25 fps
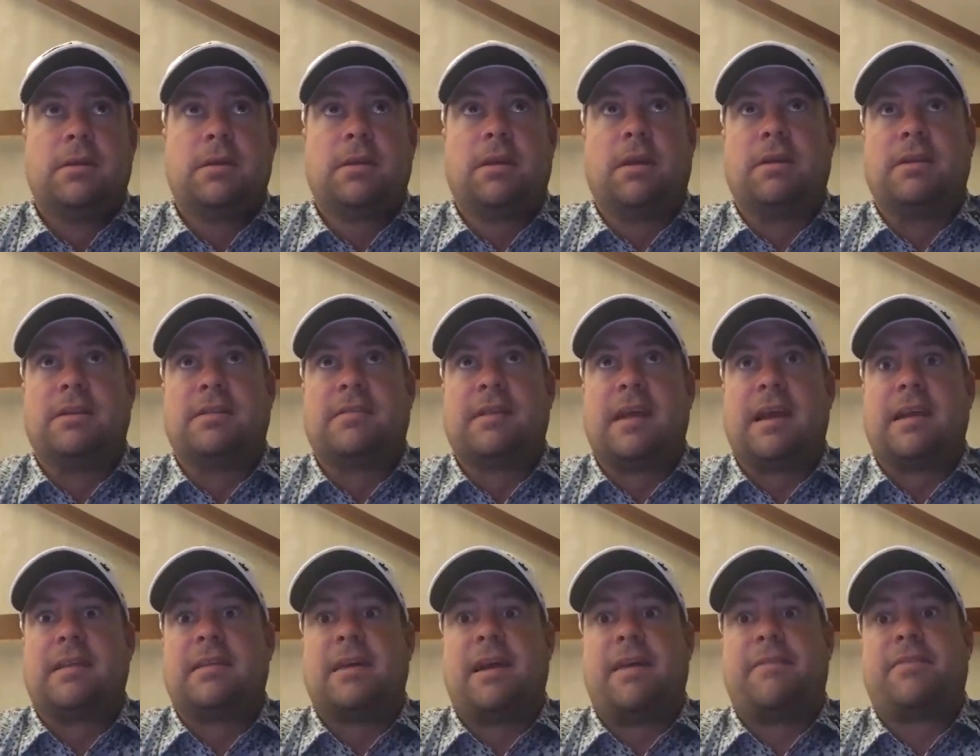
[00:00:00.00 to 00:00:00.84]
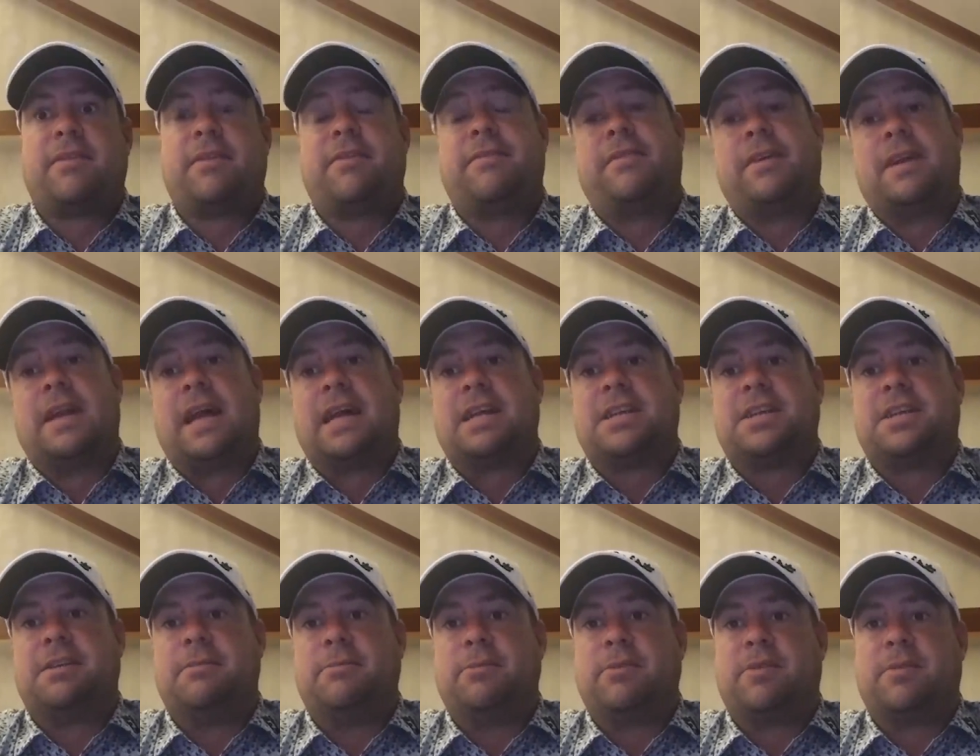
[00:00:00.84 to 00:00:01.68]
going to South Africa
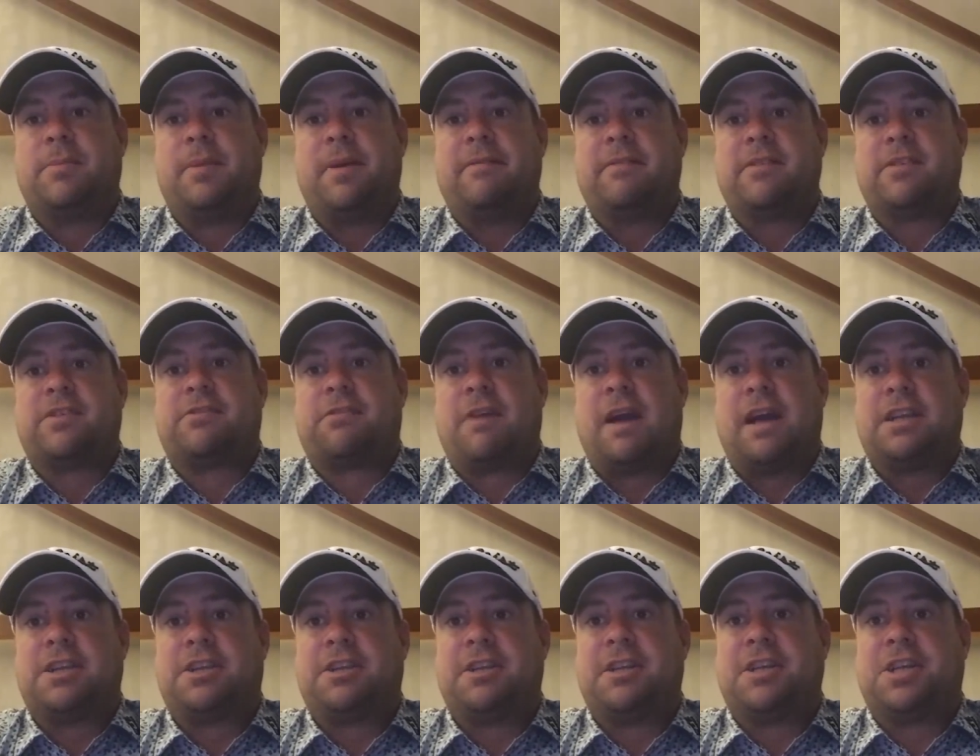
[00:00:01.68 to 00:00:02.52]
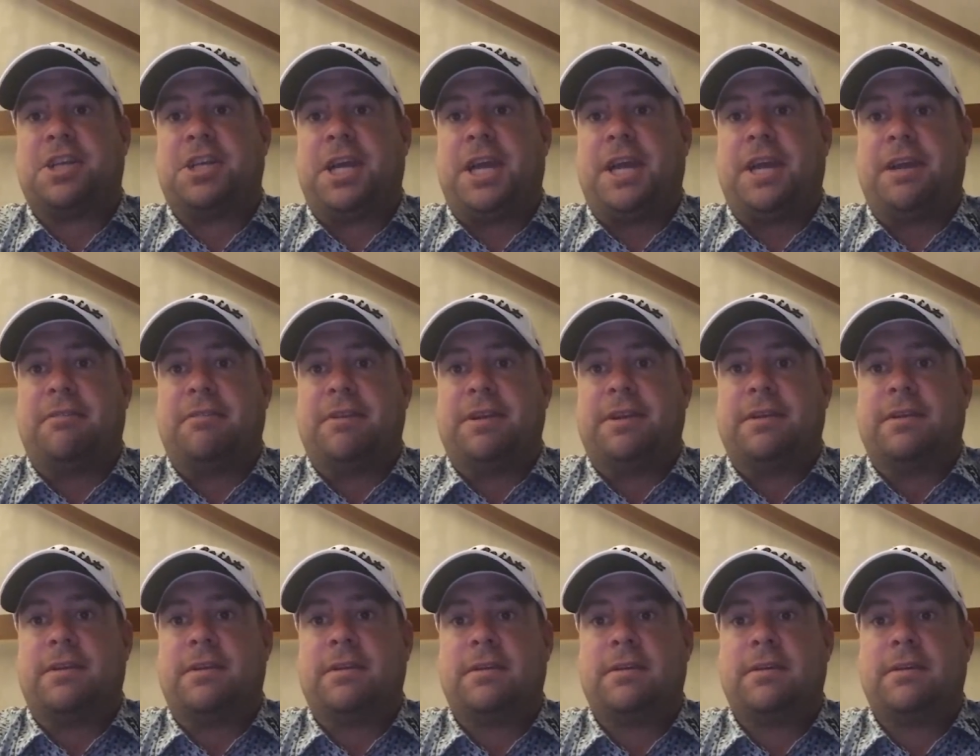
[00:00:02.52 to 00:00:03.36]
financially was a bit of a stretch this year,
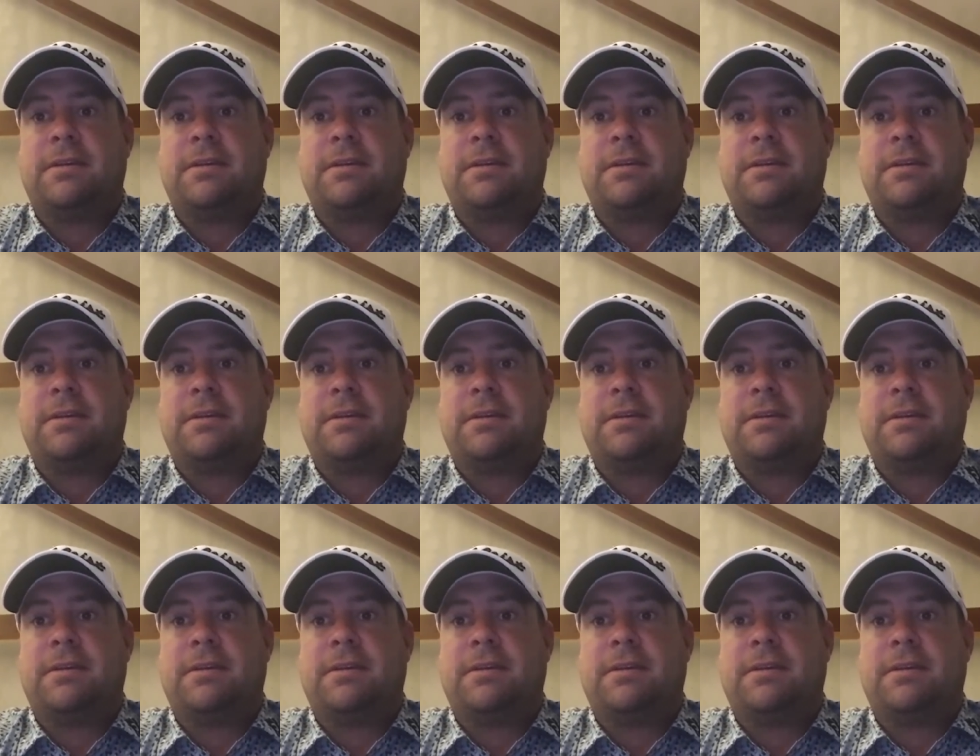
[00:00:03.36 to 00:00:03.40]
and